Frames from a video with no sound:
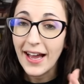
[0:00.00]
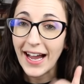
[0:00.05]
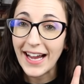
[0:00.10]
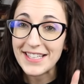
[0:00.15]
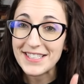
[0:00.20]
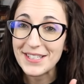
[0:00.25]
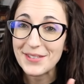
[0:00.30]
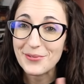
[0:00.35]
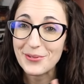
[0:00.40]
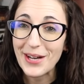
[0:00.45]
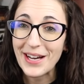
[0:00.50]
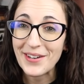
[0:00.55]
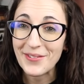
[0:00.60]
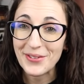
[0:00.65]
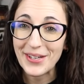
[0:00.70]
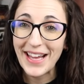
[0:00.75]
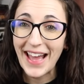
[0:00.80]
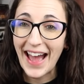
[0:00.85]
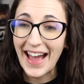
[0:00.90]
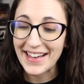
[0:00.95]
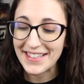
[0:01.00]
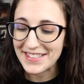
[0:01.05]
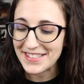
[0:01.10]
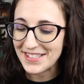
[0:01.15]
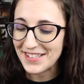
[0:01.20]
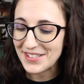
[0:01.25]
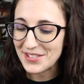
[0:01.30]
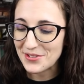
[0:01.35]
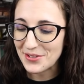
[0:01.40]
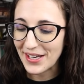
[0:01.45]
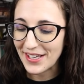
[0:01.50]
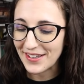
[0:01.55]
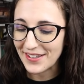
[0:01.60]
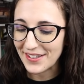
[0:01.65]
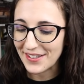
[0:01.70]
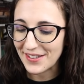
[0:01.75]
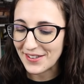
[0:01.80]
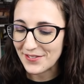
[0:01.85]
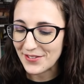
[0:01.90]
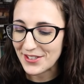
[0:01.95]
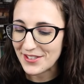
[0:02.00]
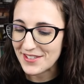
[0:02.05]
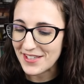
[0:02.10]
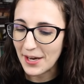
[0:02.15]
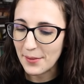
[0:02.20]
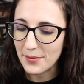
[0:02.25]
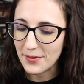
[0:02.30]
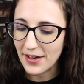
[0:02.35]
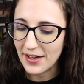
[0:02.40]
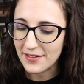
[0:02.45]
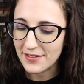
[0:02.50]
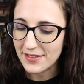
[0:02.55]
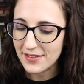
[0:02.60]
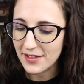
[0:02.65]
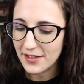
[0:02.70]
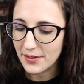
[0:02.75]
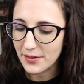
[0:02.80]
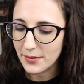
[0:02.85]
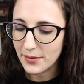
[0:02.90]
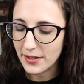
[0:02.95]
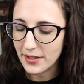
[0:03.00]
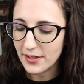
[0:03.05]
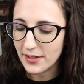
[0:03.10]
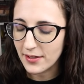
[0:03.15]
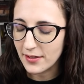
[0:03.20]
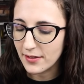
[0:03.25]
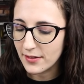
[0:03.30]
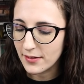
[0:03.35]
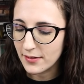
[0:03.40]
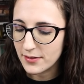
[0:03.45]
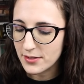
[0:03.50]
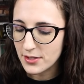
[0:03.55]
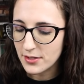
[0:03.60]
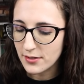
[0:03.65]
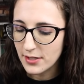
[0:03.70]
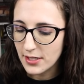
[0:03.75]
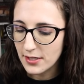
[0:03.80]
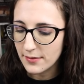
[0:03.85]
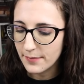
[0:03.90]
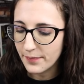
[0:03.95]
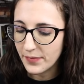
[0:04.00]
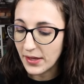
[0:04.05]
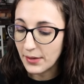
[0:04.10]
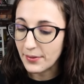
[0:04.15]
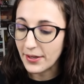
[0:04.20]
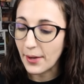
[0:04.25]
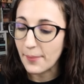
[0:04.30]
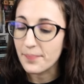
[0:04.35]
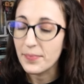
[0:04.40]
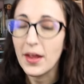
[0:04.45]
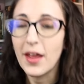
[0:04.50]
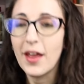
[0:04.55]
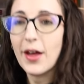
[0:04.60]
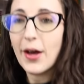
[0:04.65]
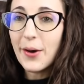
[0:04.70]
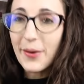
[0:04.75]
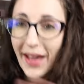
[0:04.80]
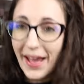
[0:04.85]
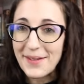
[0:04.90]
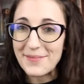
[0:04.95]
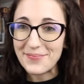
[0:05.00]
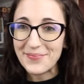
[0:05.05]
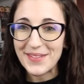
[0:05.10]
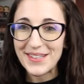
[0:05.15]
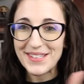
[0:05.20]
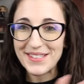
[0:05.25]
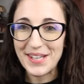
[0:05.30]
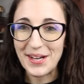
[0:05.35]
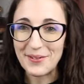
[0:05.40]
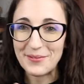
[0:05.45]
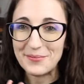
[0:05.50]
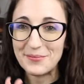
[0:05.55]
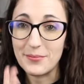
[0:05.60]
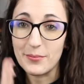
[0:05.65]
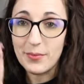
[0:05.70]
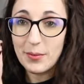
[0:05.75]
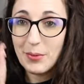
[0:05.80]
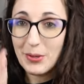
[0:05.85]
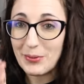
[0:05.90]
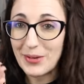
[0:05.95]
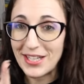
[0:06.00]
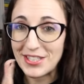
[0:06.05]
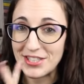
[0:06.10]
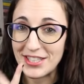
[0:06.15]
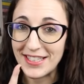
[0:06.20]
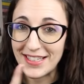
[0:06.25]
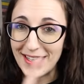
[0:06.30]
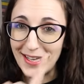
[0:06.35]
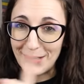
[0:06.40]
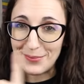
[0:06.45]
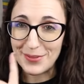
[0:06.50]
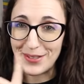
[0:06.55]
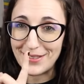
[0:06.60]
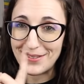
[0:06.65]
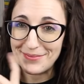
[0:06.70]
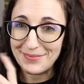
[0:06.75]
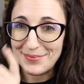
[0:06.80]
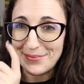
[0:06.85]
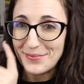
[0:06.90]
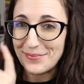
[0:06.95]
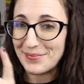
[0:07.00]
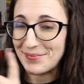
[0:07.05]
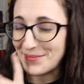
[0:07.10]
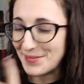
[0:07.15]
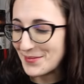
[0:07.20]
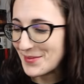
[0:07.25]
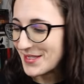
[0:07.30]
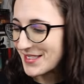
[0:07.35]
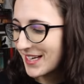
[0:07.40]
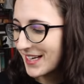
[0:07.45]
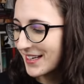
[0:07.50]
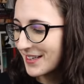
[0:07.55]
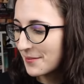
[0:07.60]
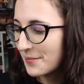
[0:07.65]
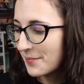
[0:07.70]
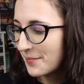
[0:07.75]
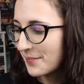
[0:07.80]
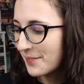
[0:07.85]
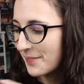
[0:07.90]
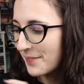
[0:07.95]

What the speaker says: I did react to the trailer the first time around, so we're gonna turn it. There we go. Okay, so I'm gonna watch it, and I'm excited.